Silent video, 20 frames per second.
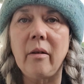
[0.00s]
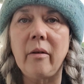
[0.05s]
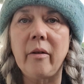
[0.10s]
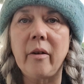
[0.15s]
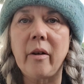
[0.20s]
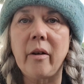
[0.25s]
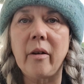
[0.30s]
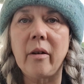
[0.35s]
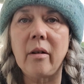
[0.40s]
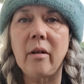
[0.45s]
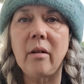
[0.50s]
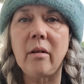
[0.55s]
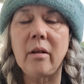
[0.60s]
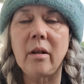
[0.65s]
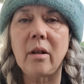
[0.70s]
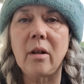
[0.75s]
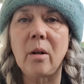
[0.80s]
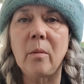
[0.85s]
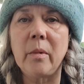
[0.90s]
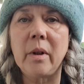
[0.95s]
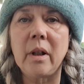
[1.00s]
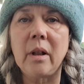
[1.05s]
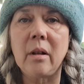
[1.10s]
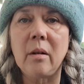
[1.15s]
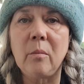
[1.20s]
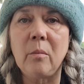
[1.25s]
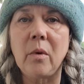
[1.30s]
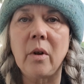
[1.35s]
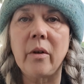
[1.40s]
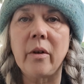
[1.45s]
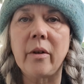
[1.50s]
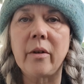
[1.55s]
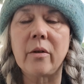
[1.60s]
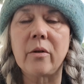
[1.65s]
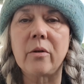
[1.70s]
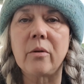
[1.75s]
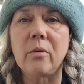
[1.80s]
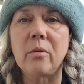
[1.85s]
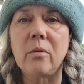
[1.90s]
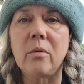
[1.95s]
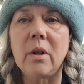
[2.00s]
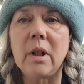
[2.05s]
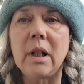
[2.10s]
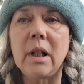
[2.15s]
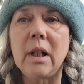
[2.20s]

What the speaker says: for the coming month or so.